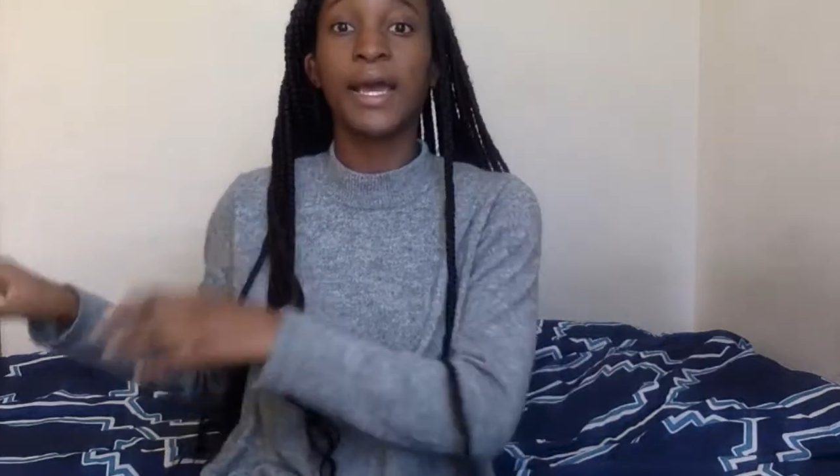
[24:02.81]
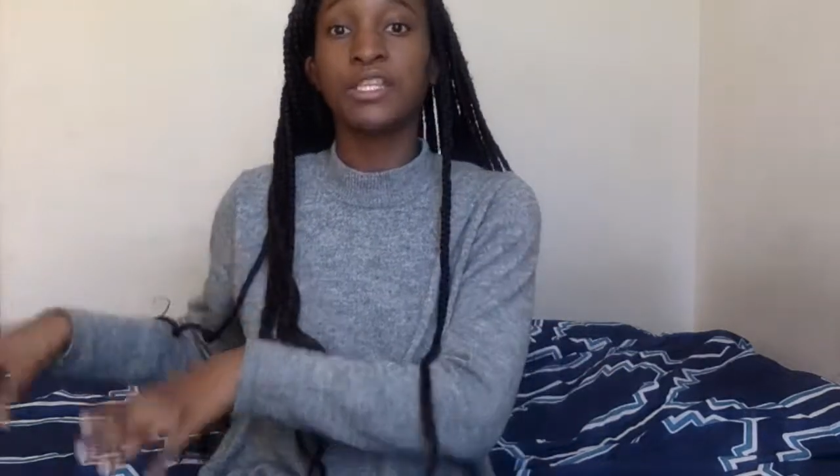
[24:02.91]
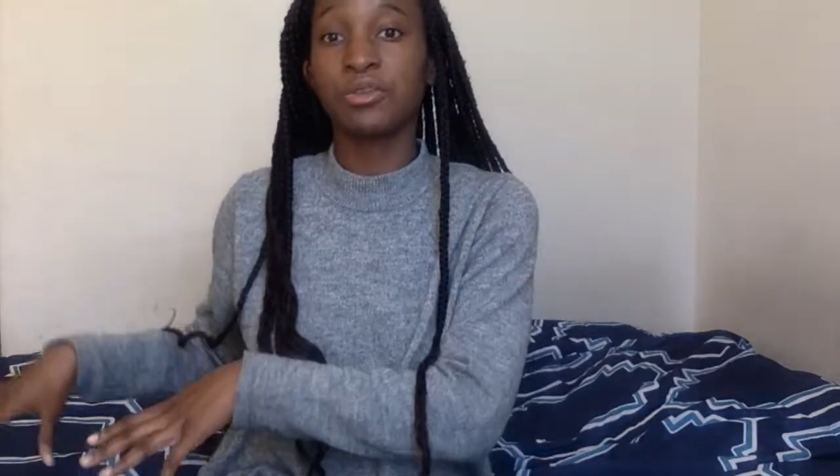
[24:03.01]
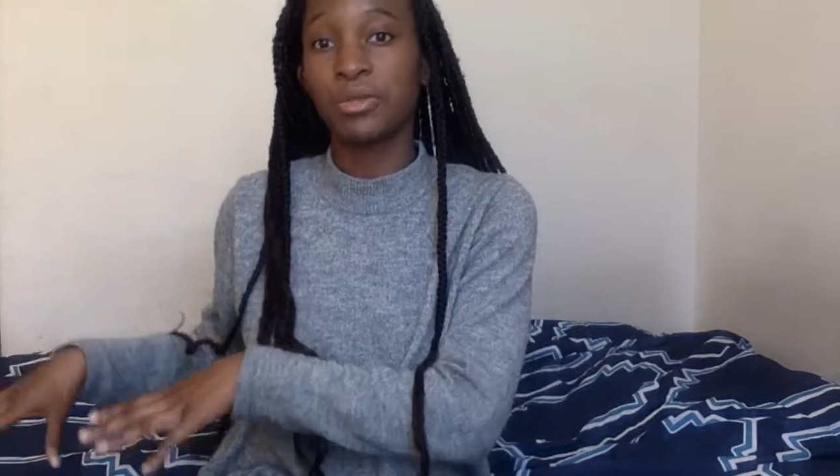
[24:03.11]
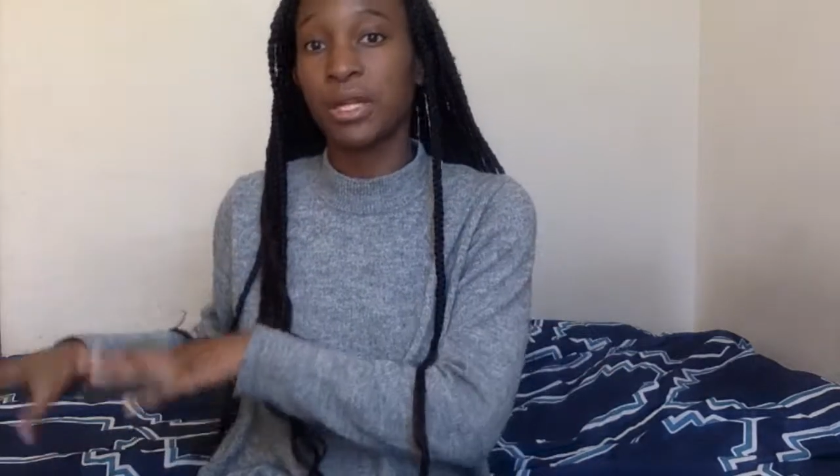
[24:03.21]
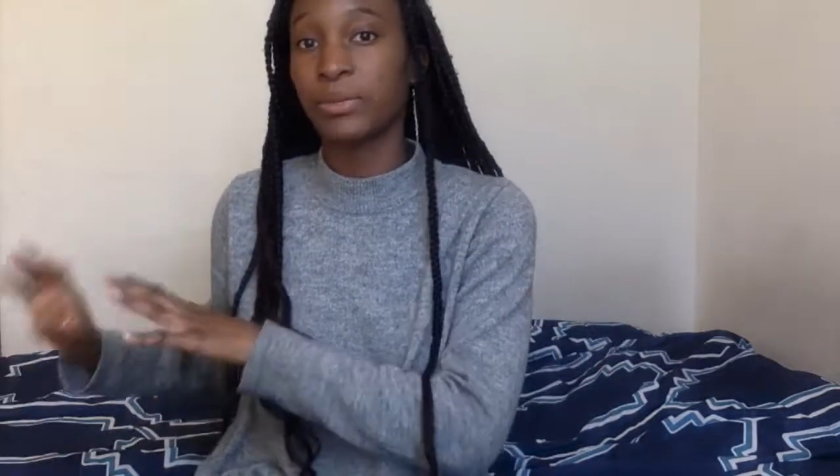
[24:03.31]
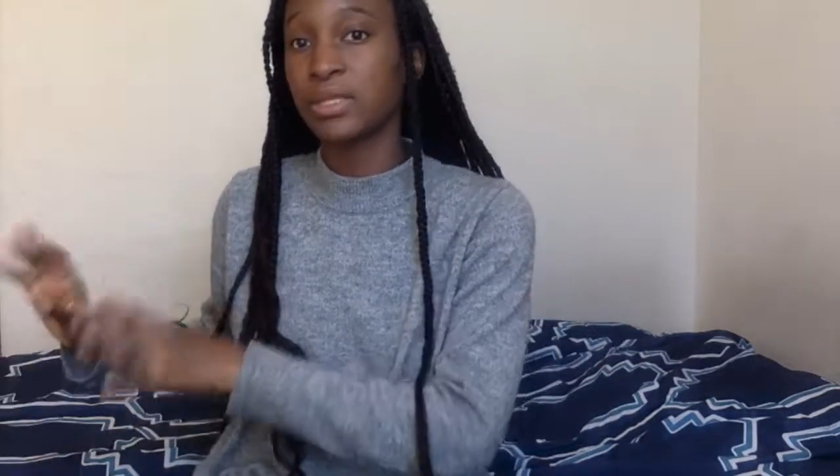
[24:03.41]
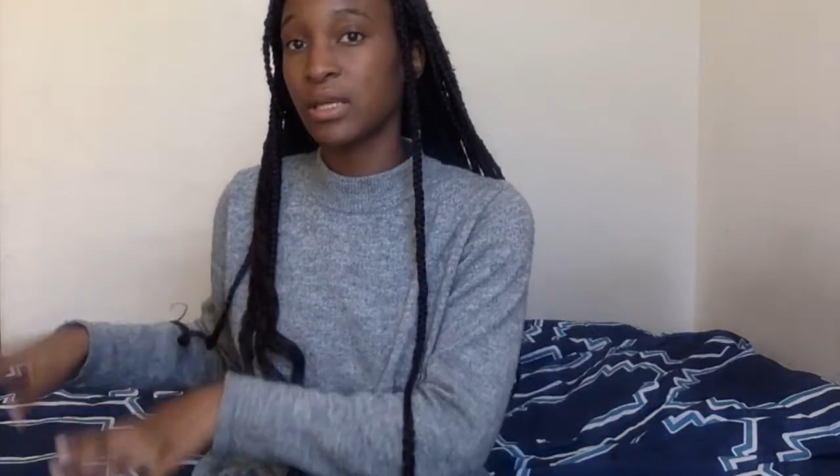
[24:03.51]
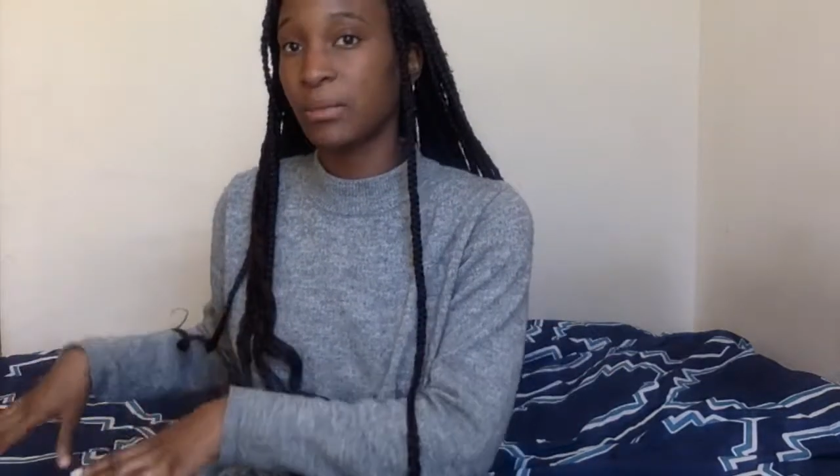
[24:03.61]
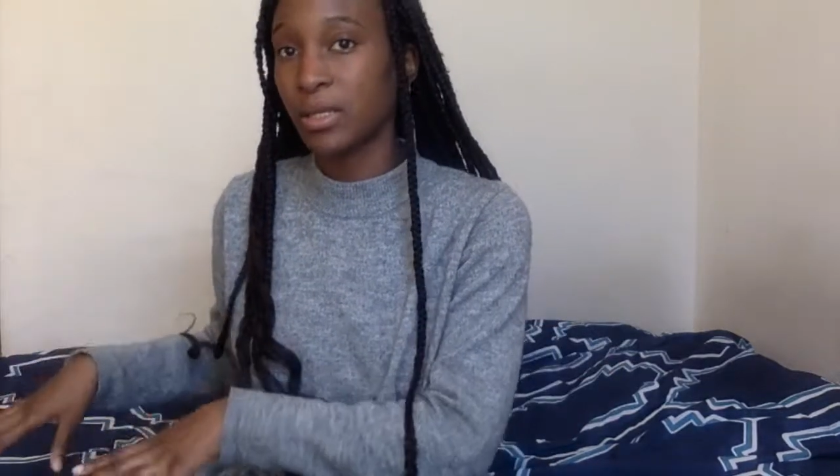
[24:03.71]
high school that I
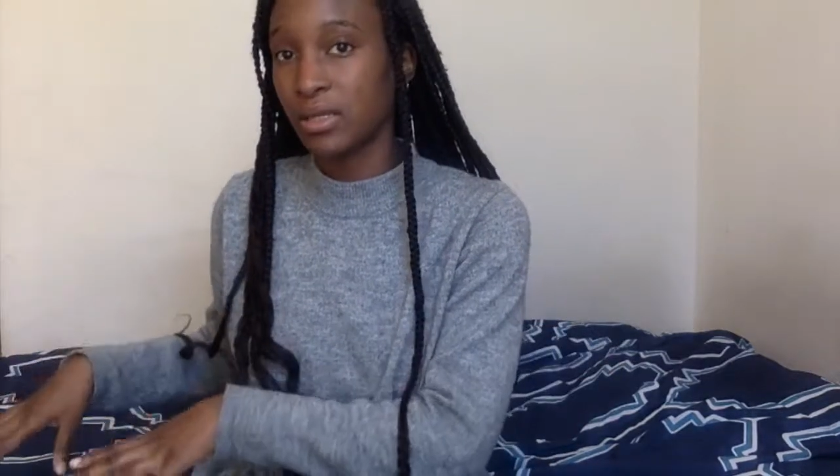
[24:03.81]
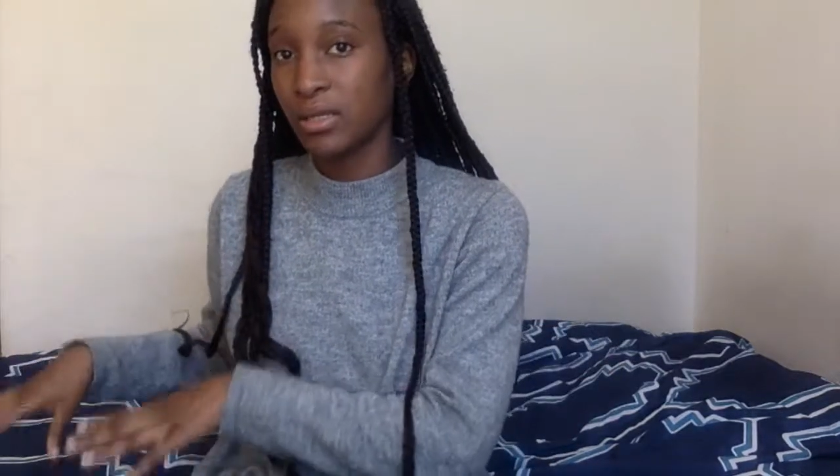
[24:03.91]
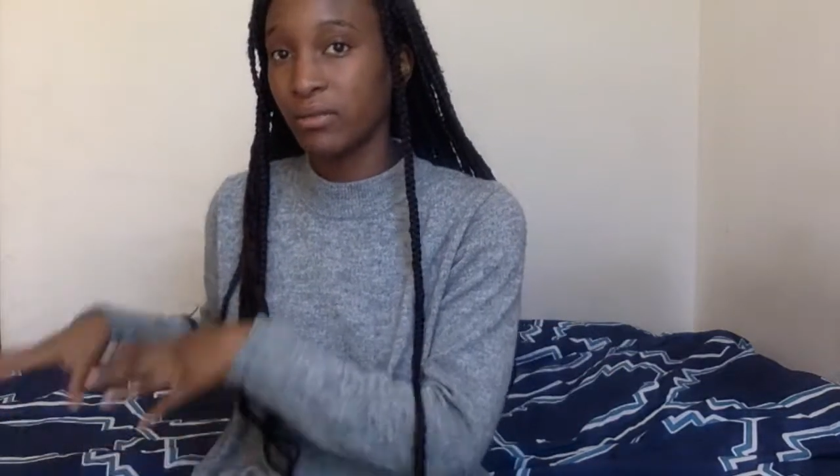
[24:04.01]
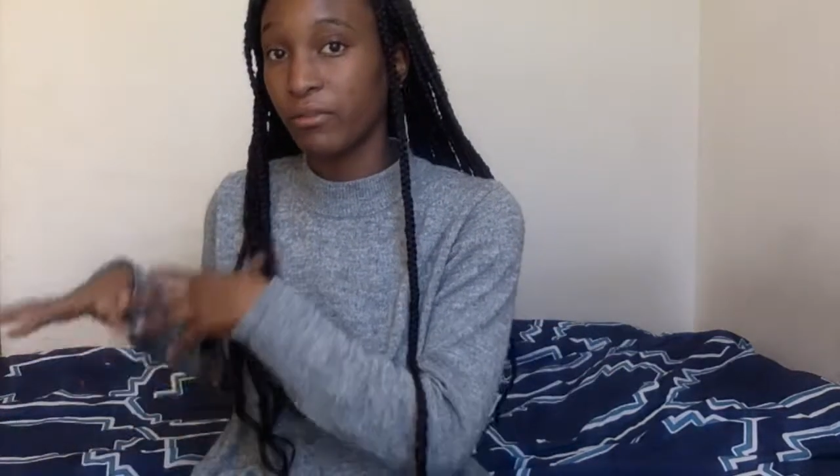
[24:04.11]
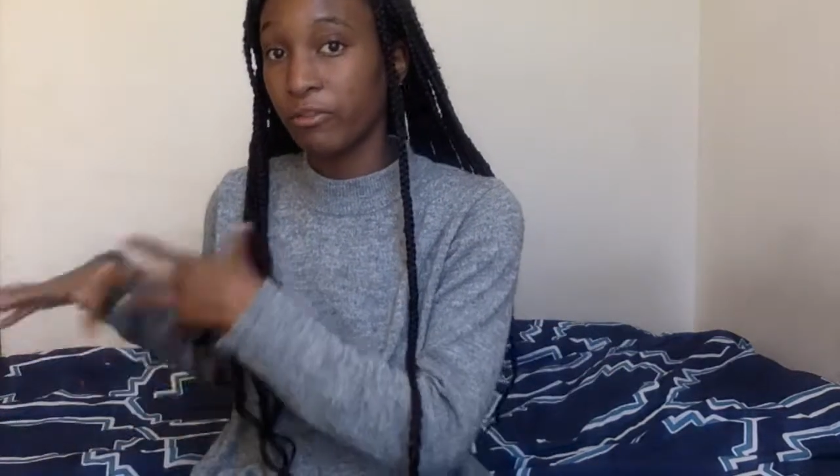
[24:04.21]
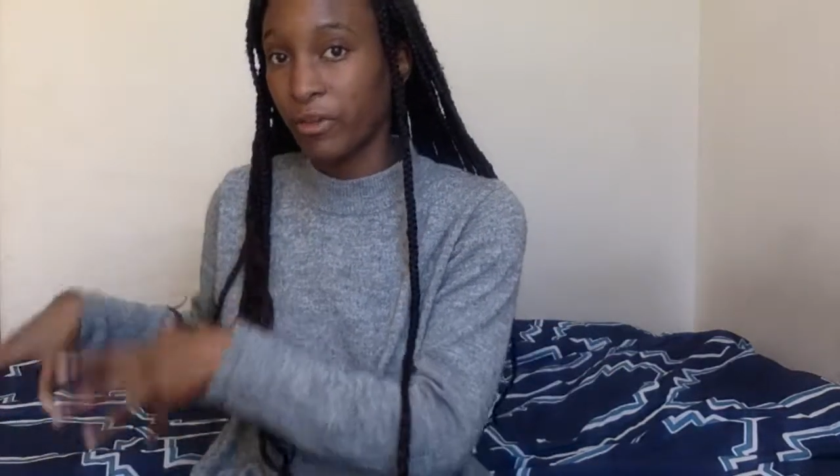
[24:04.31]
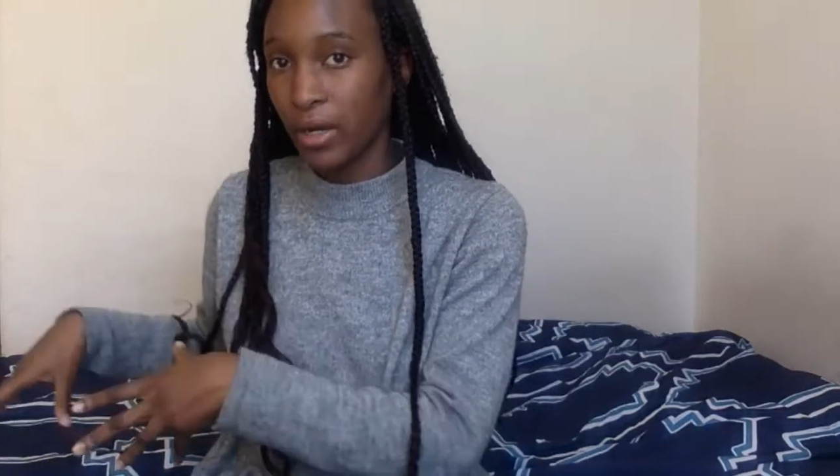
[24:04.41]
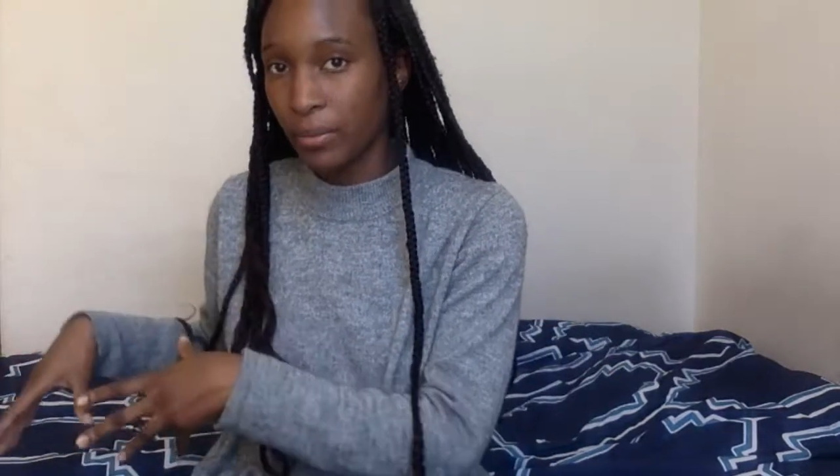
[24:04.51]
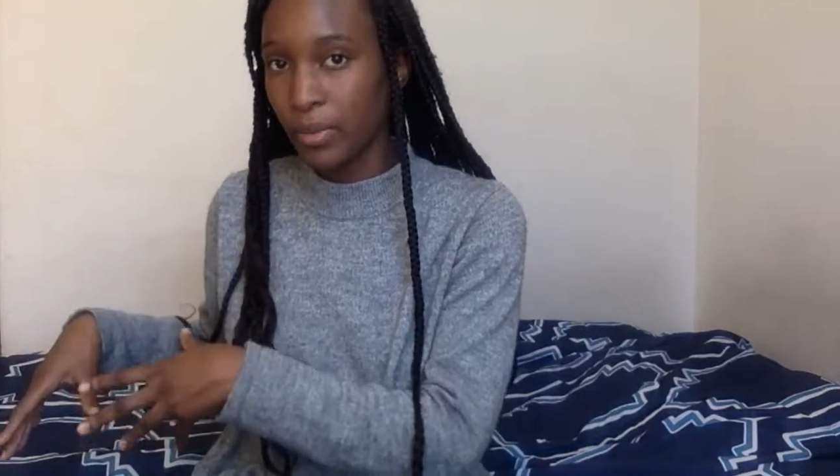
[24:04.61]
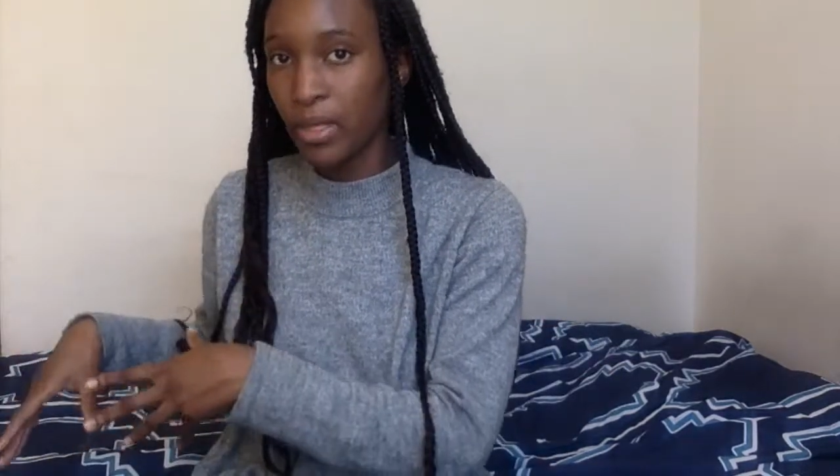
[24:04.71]
was coming from.